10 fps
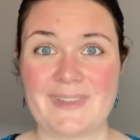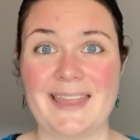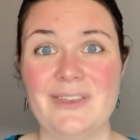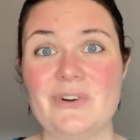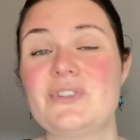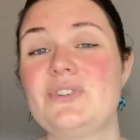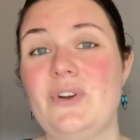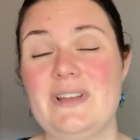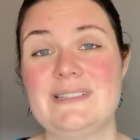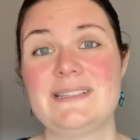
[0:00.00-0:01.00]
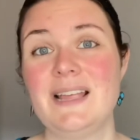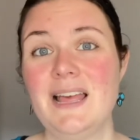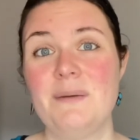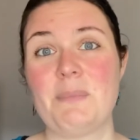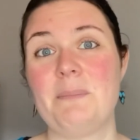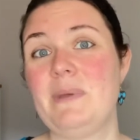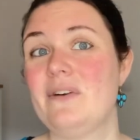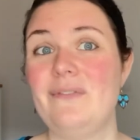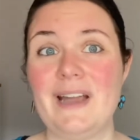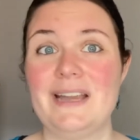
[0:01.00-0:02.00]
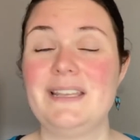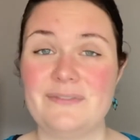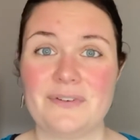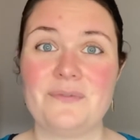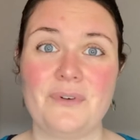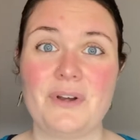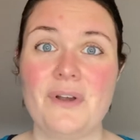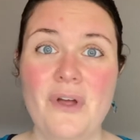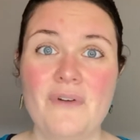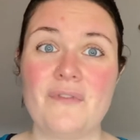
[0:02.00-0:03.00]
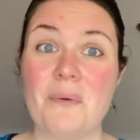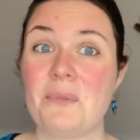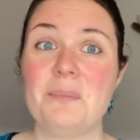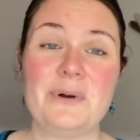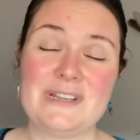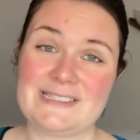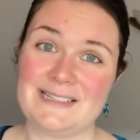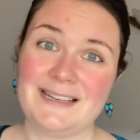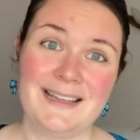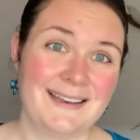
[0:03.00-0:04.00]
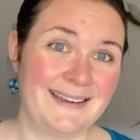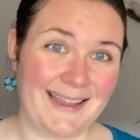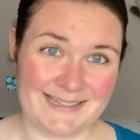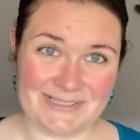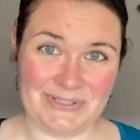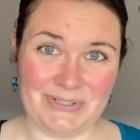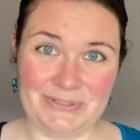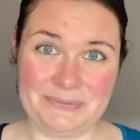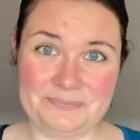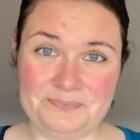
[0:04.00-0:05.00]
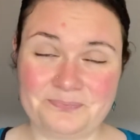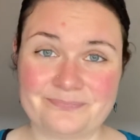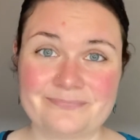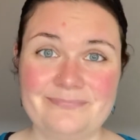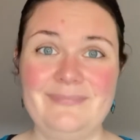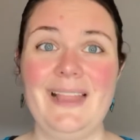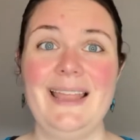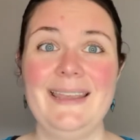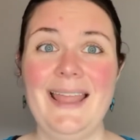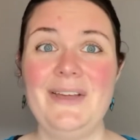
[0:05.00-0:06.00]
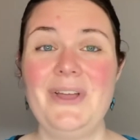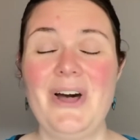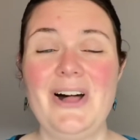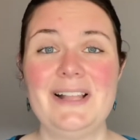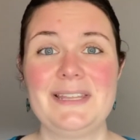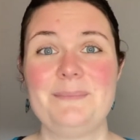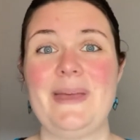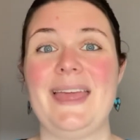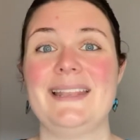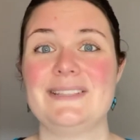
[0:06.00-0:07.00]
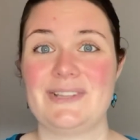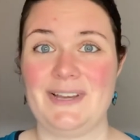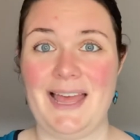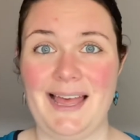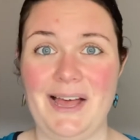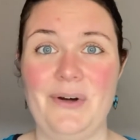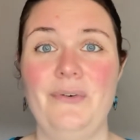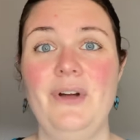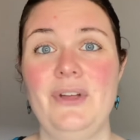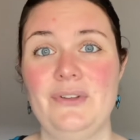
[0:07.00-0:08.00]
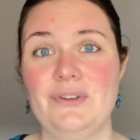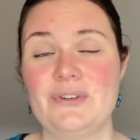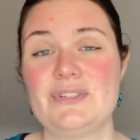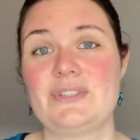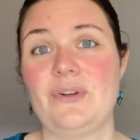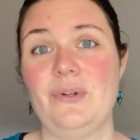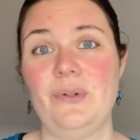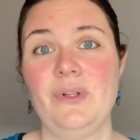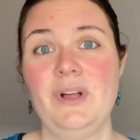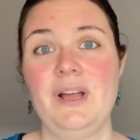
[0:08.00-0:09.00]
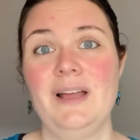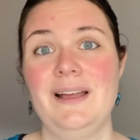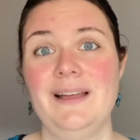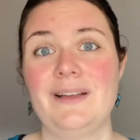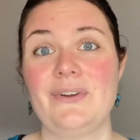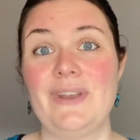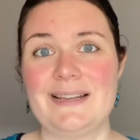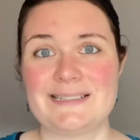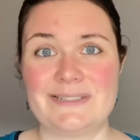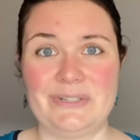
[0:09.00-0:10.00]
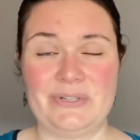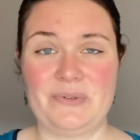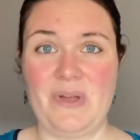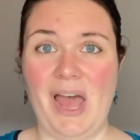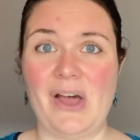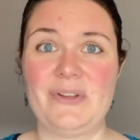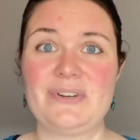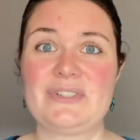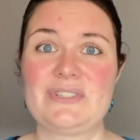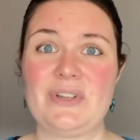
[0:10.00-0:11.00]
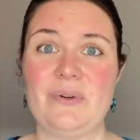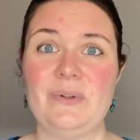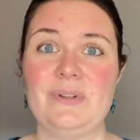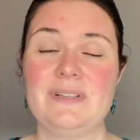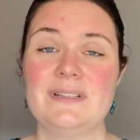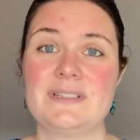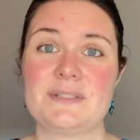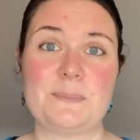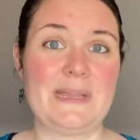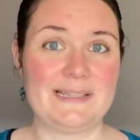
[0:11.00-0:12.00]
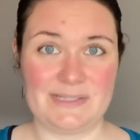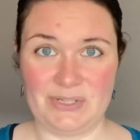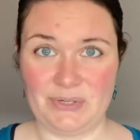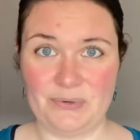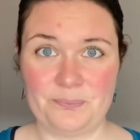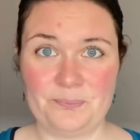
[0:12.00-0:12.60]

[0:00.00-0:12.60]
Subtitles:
And your choice might be a very different one from the person next to you. Now, it all depends on how your soul connects to you, how your soul speaks to you.